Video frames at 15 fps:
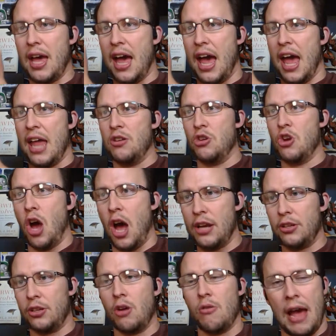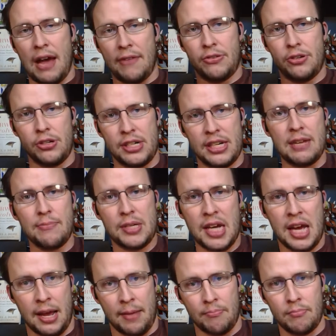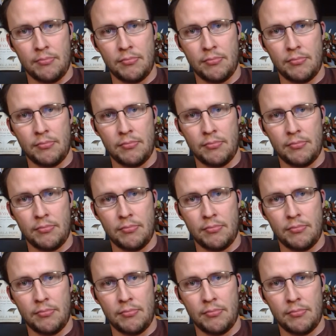and not go after deep time.